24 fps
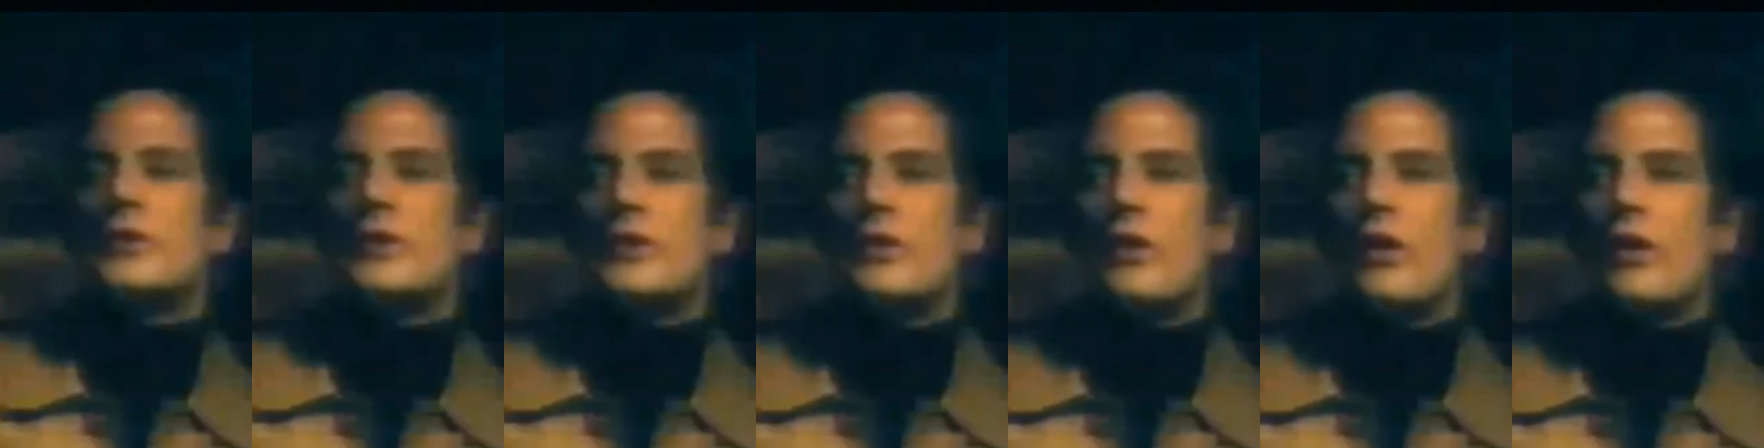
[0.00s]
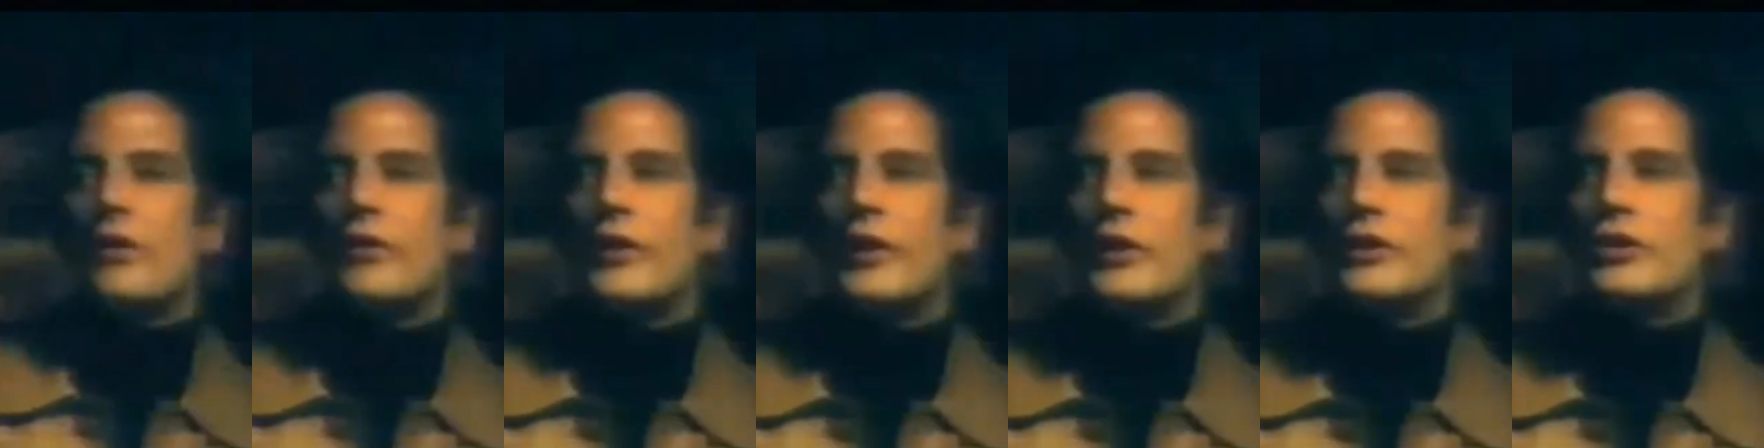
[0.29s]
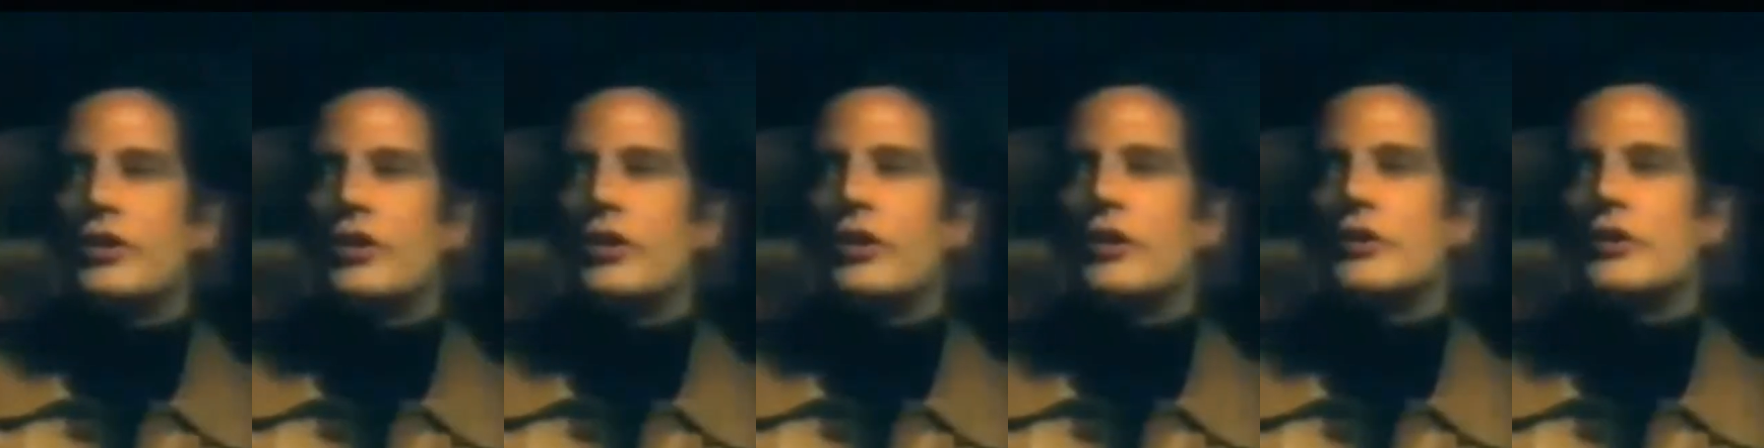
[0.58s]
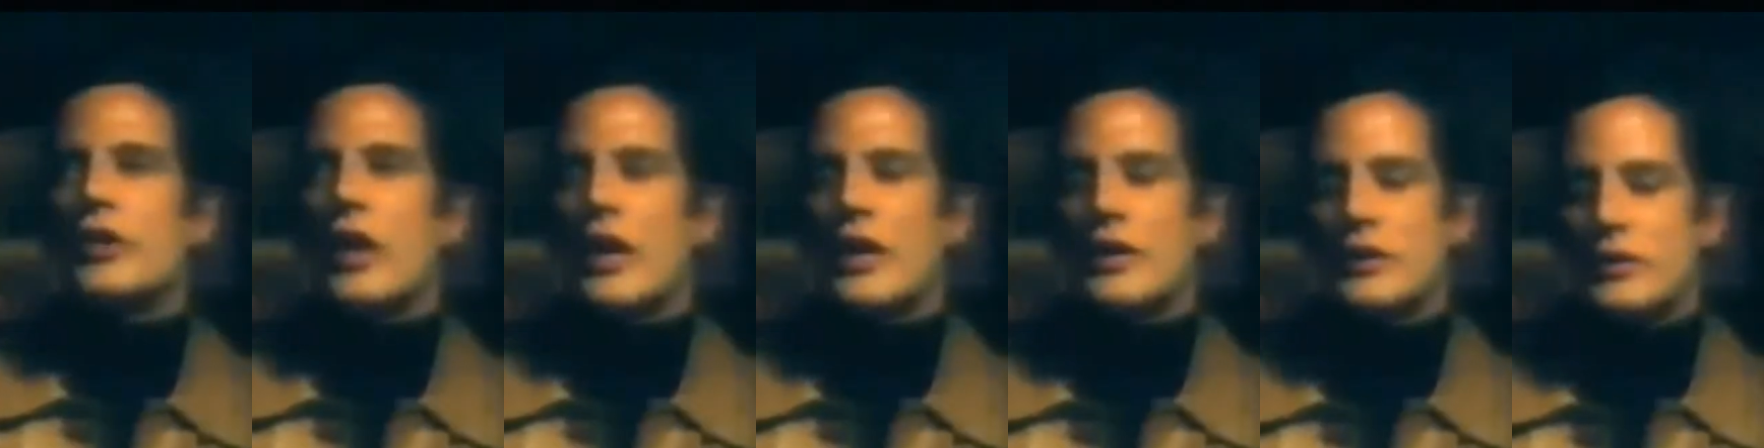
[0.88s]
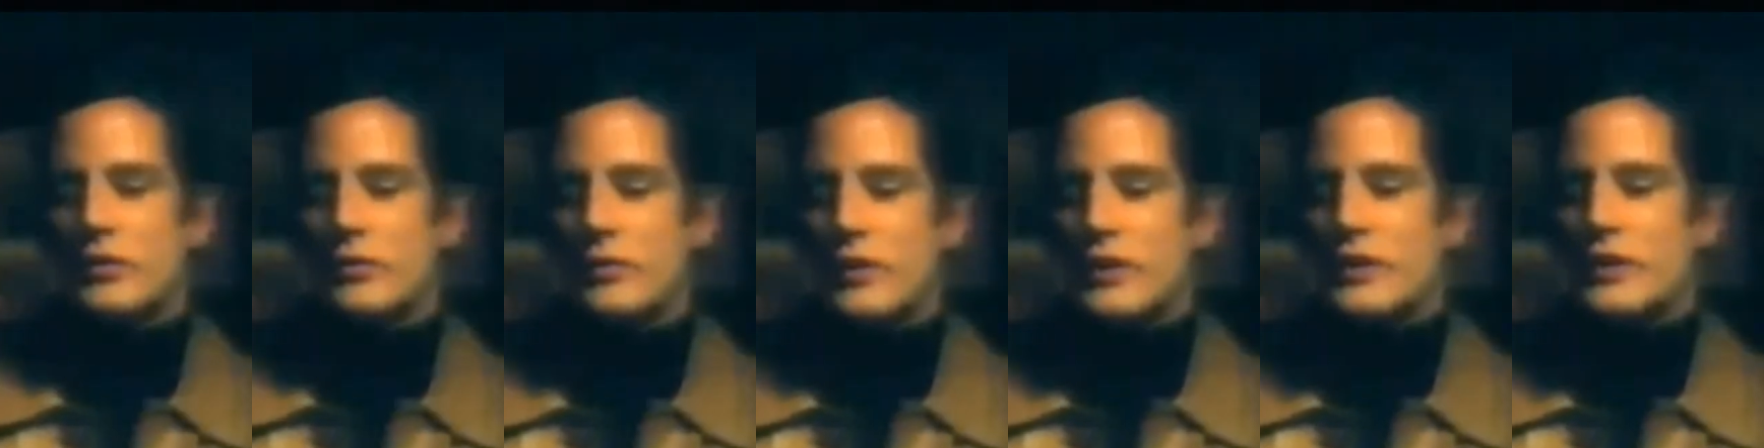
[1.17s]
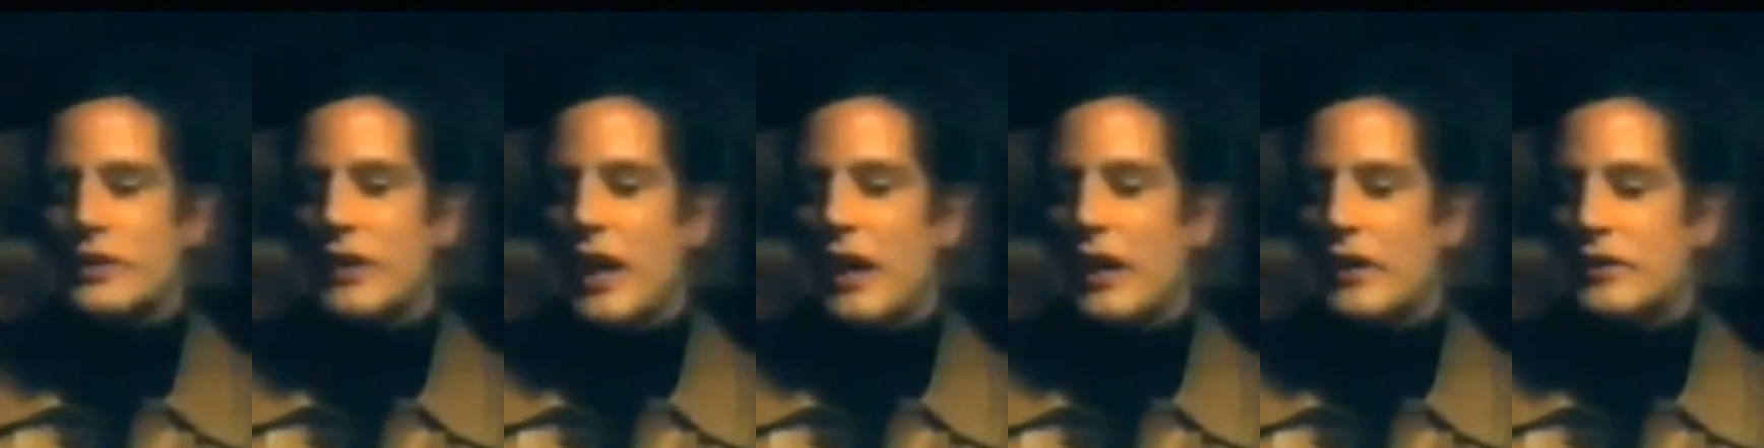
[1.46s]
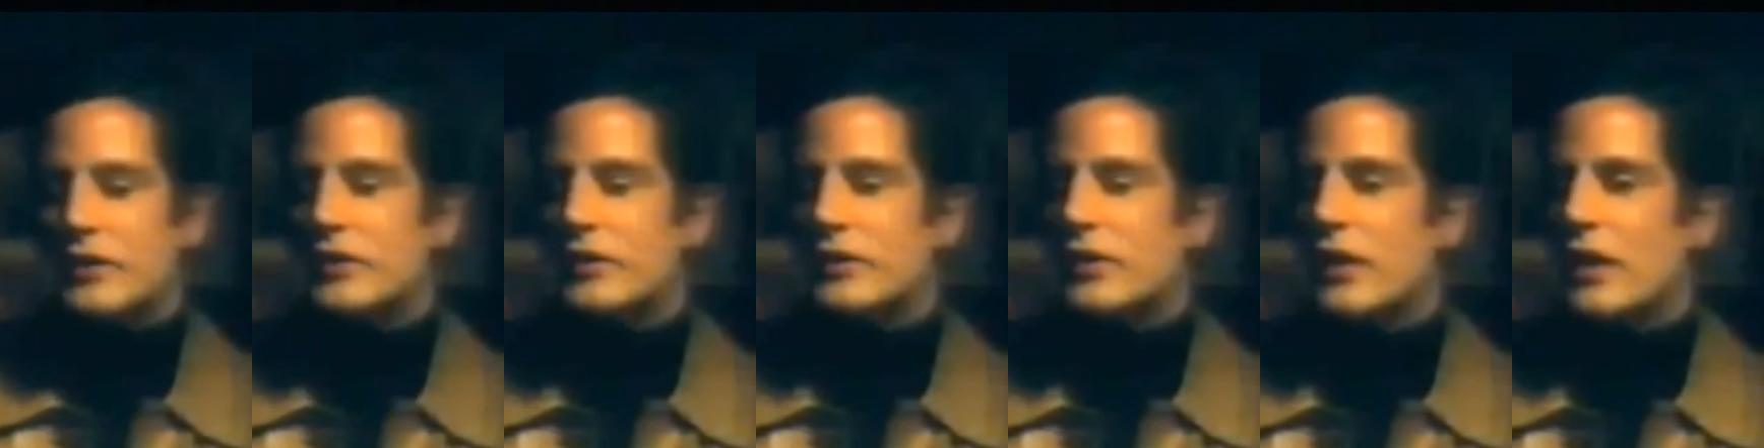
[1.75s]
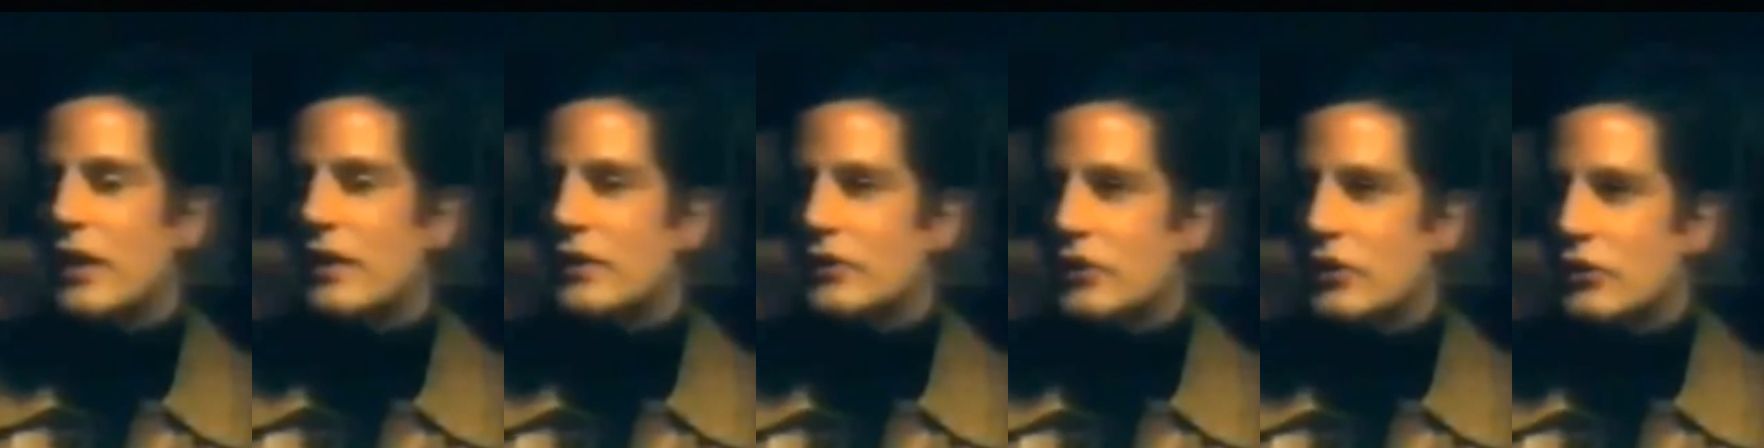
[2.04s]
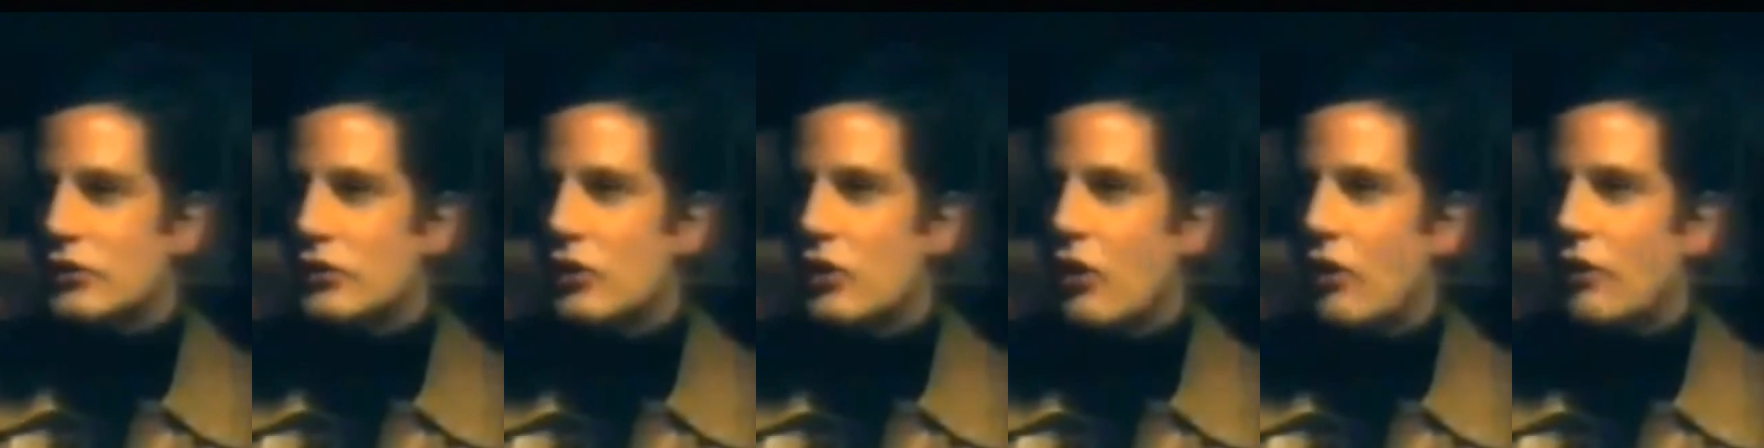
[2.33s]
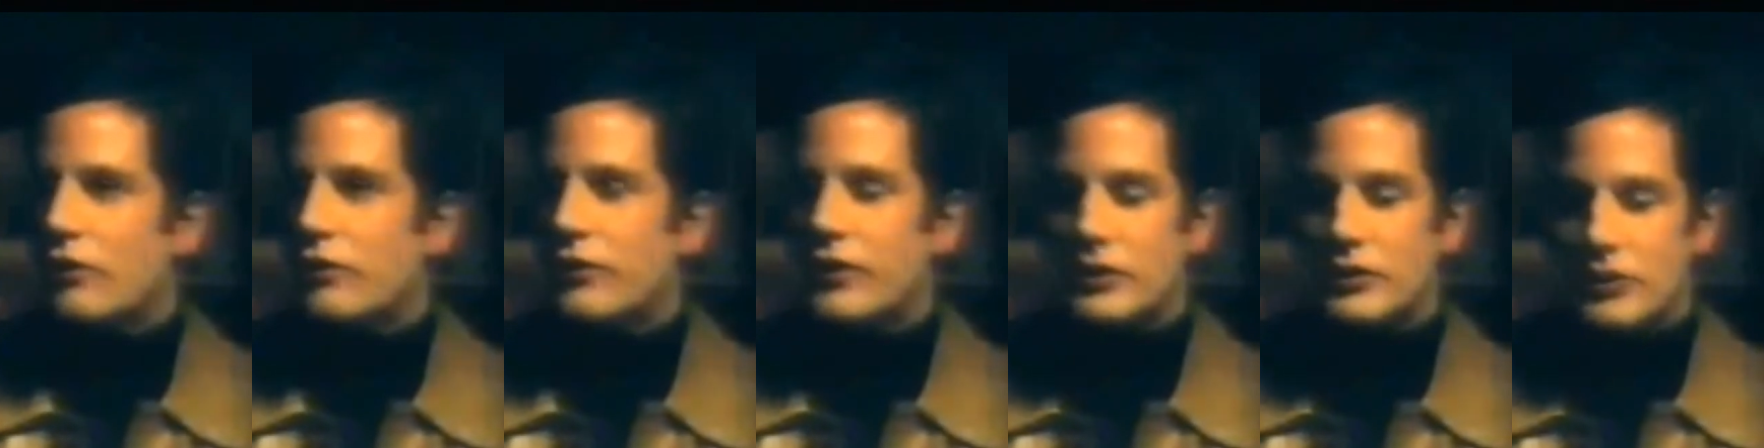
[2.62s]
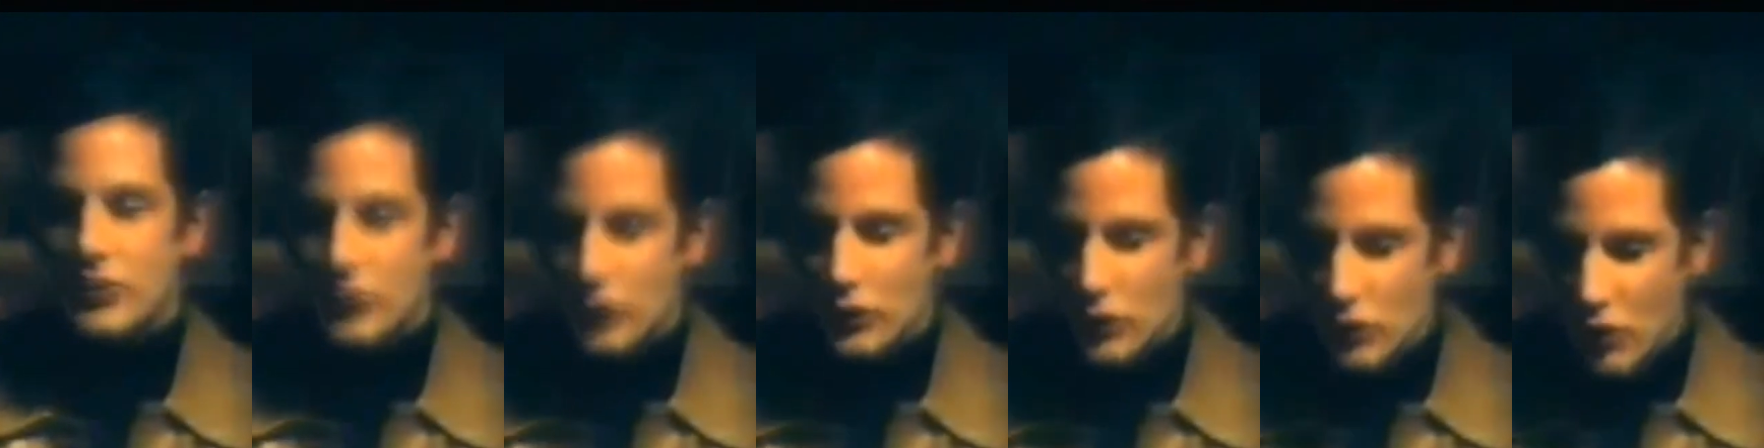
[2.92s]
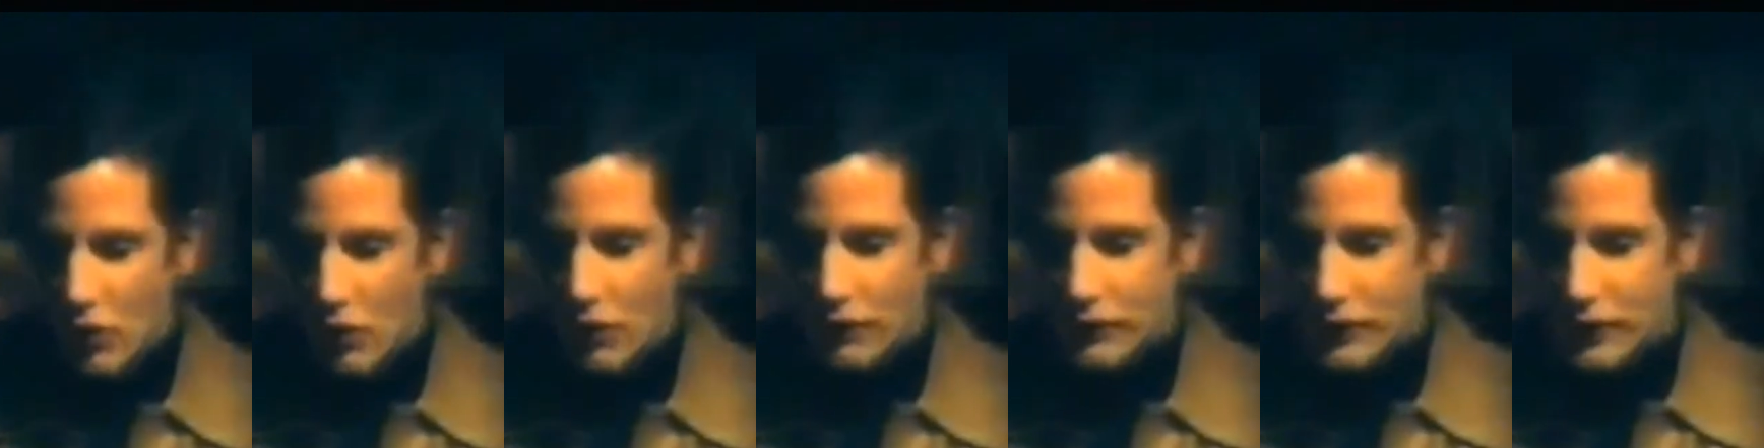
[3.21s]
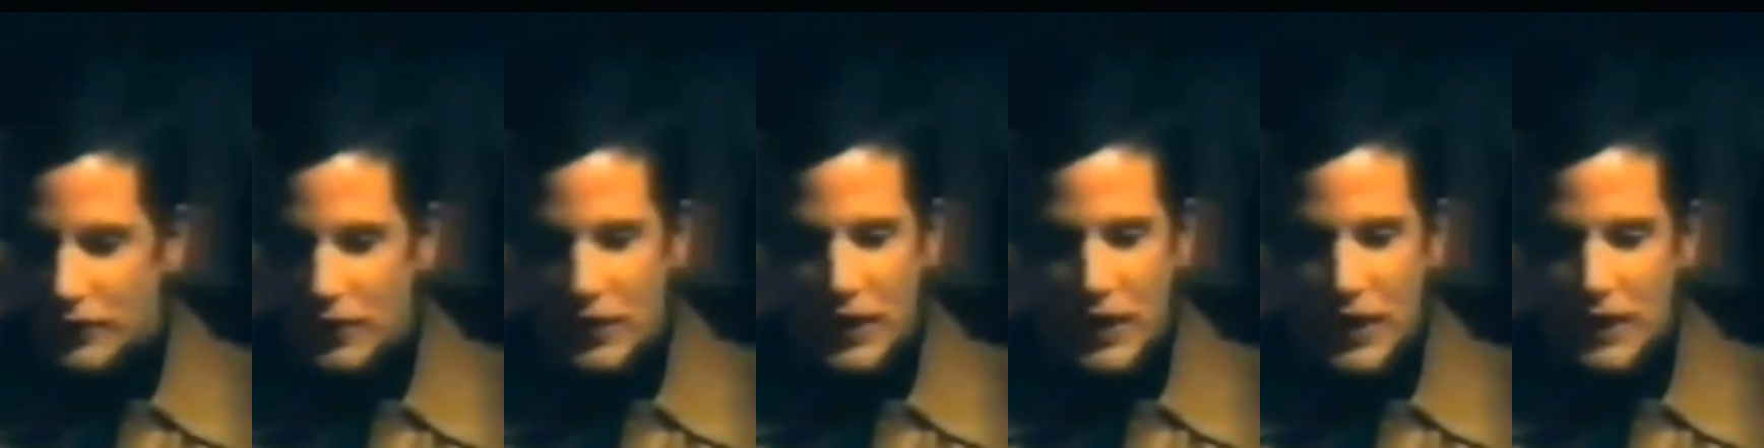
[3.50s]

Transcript: there's a lot of things you can take to excess, isn't there? There's a lot of things, there's a lot of things.